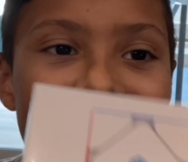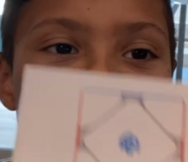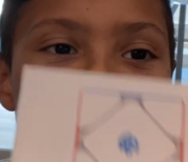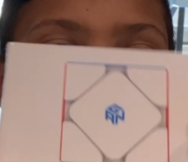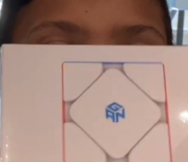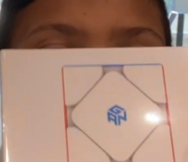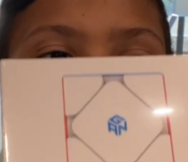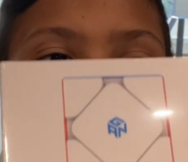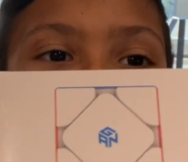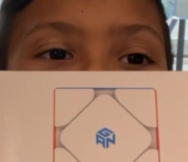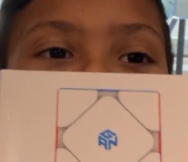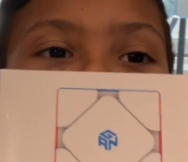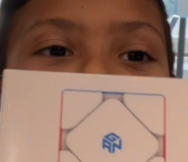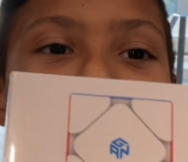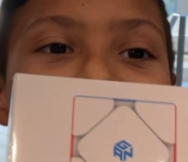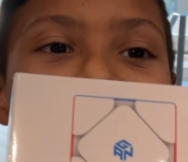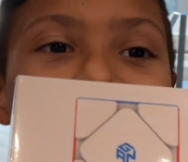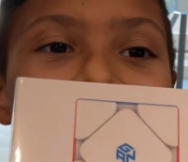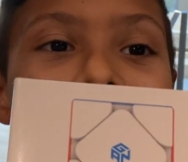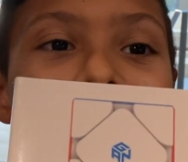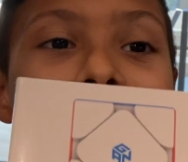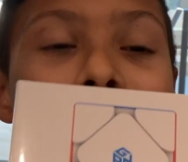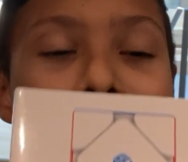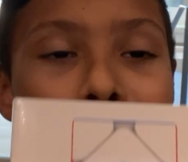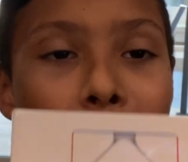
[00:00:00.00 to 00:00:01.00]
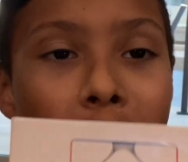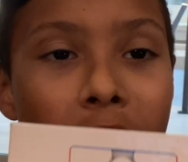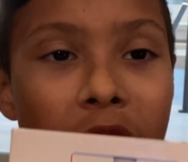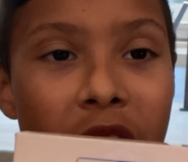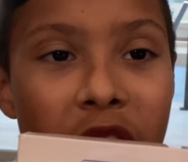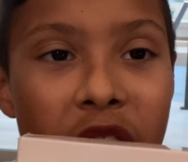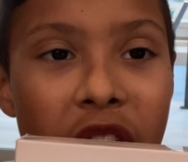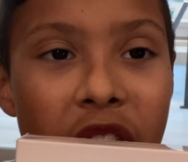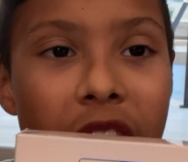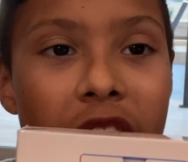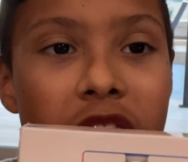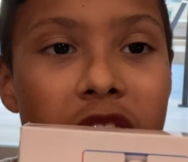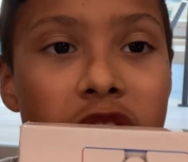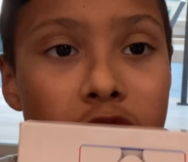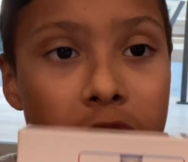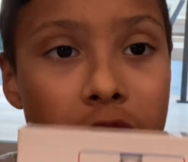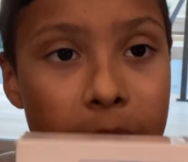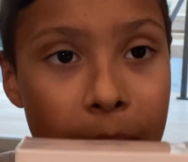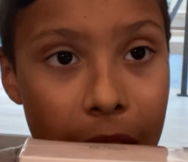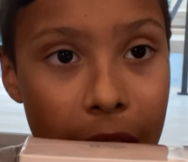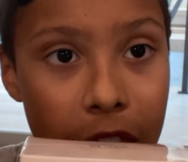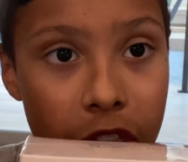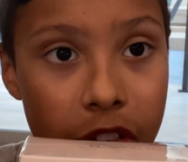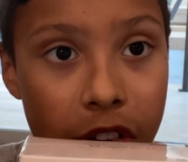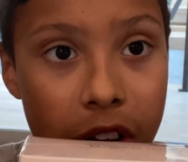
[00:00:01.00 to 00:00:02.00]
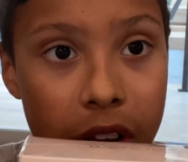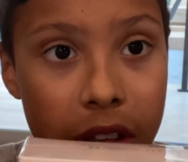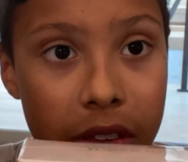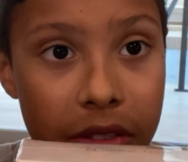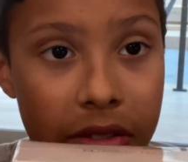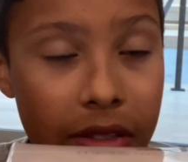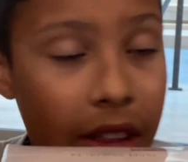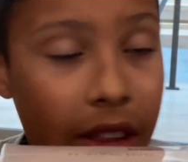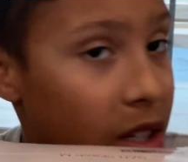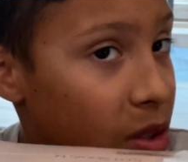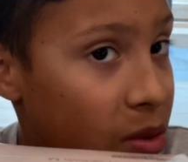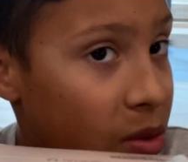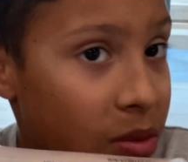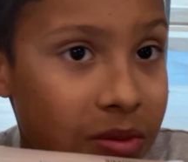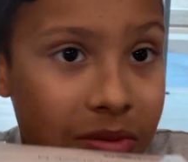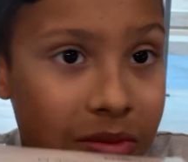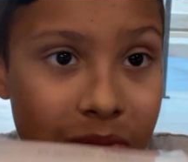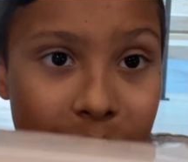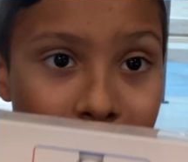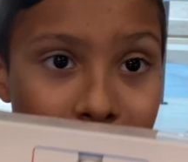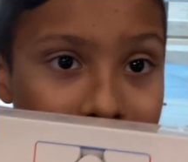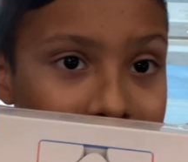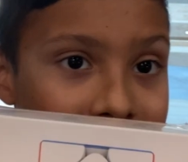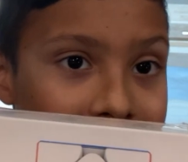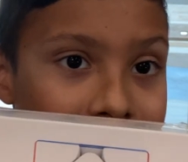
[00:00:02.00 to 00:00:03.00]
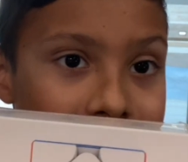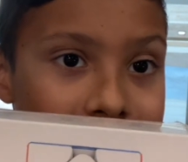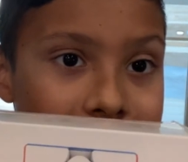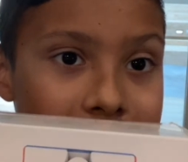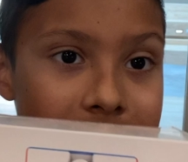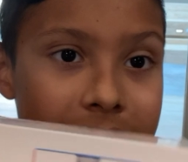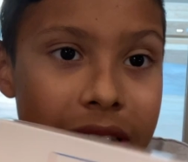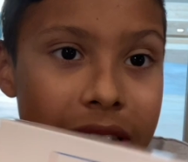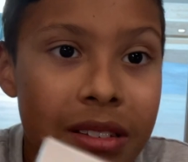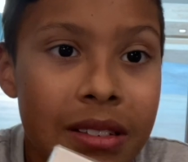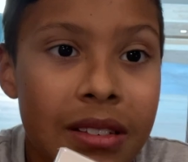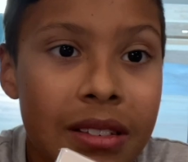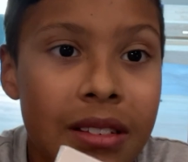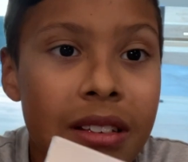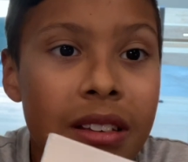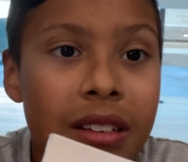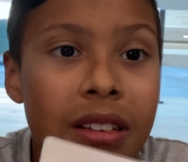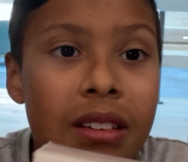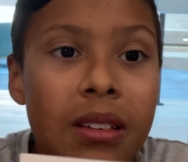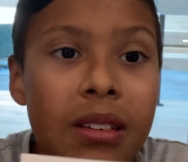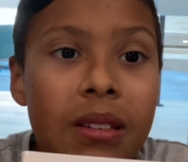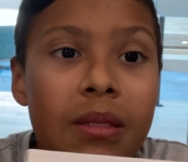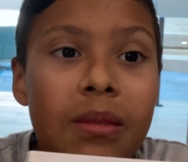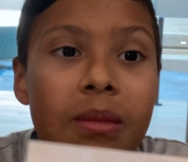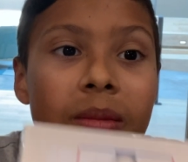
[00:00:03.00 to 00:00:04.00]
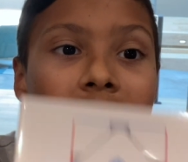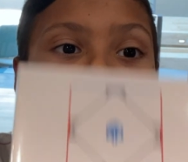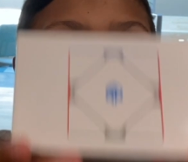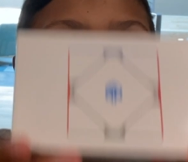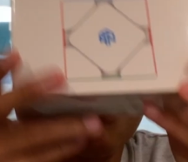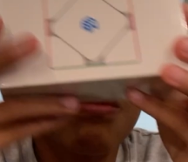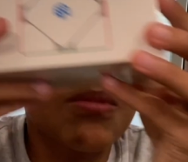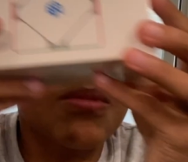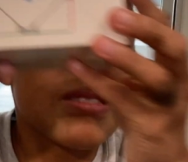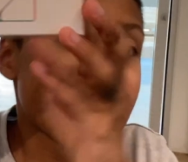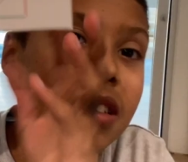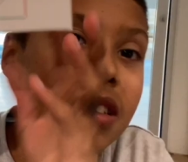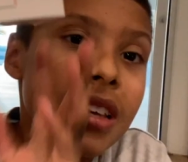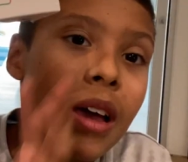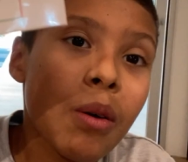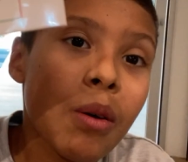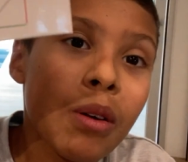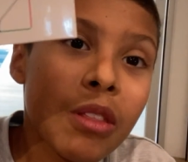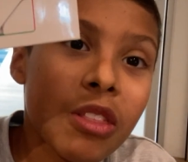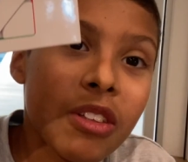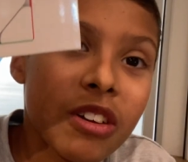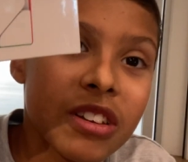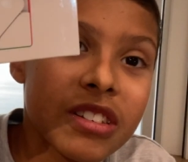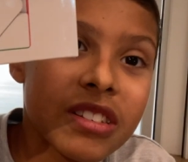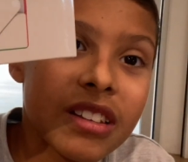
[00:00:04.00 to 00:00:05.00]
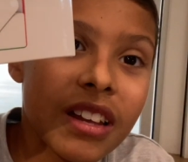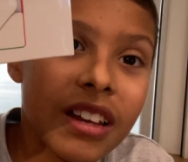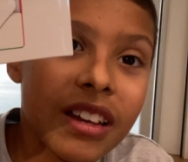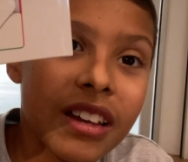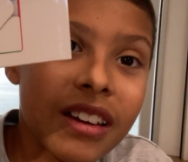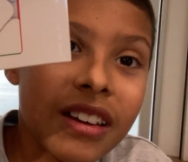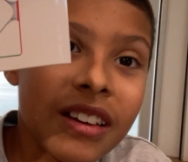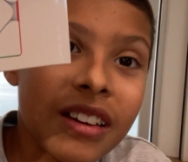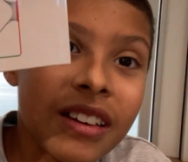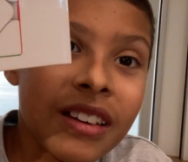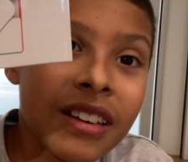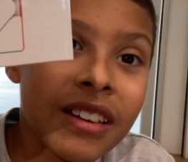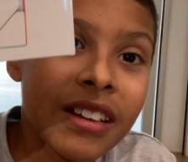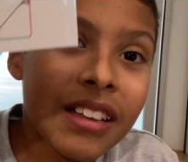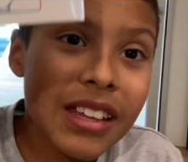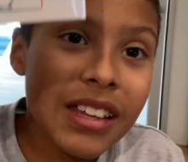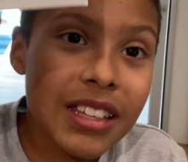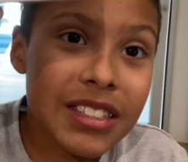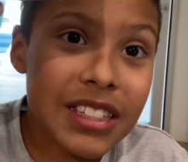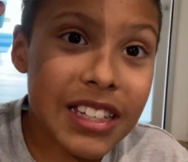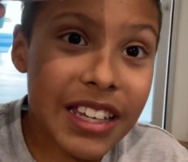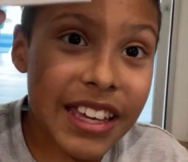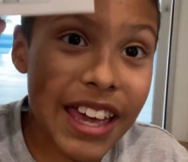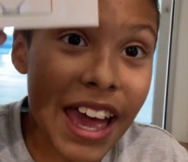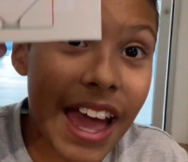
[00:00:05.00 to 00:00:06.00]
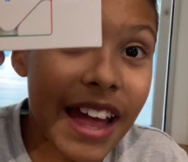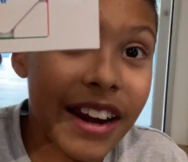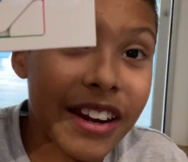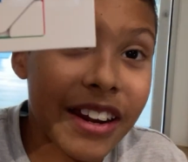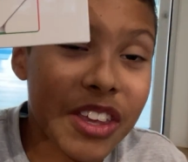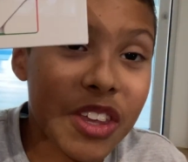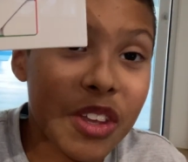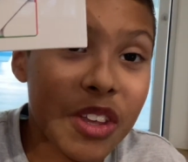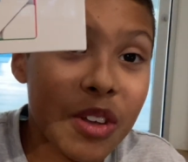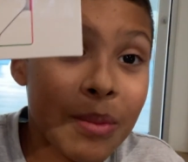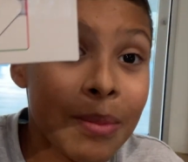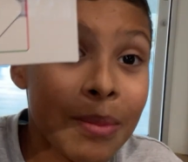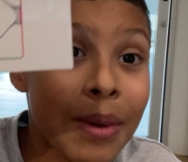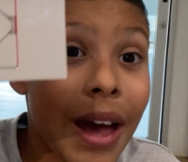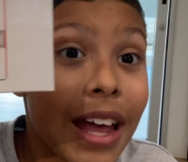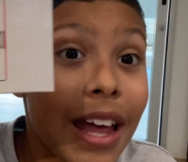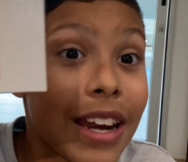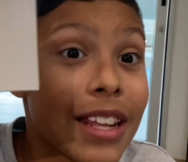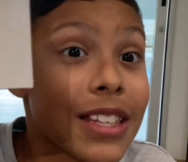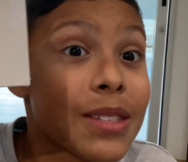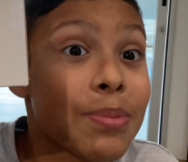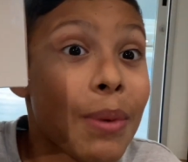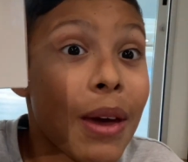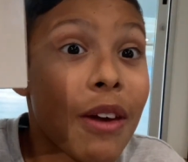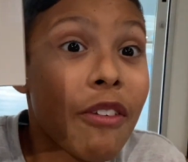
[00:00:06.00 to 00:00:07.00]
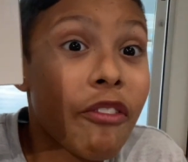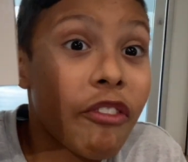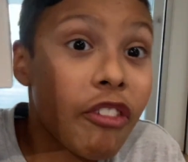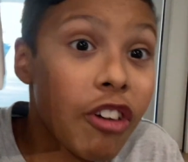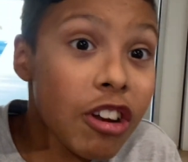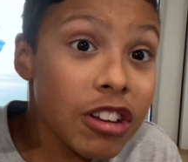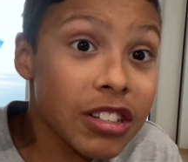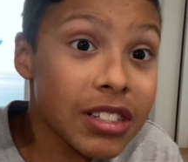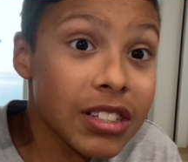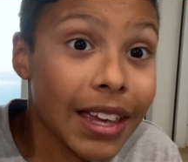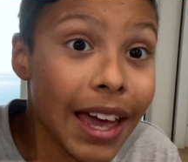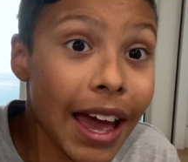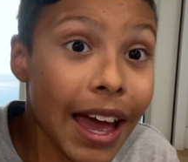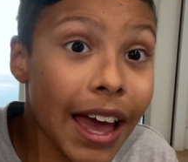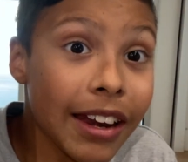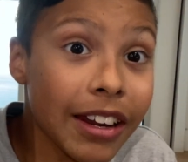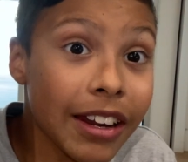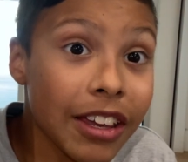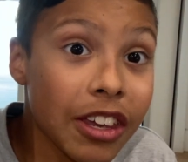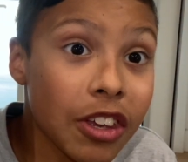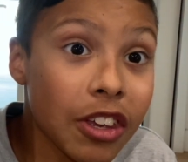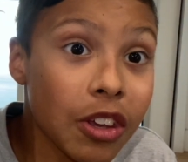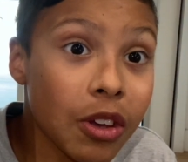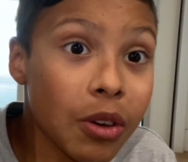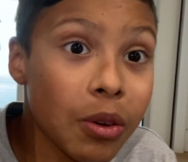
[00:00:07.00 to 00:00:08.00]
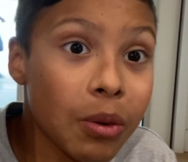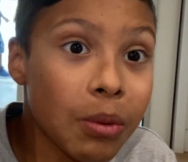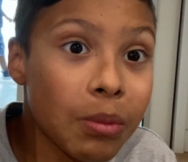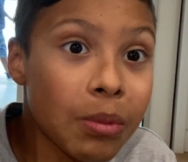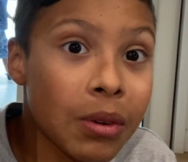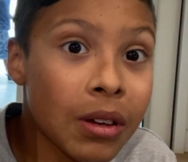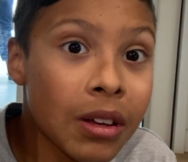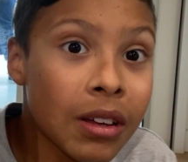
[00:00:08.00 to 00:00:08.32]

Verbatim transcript: a, modif a modified 3x3. That's what it is. This is how it looks like. It's a GAN cube, and it's my first GAN cube.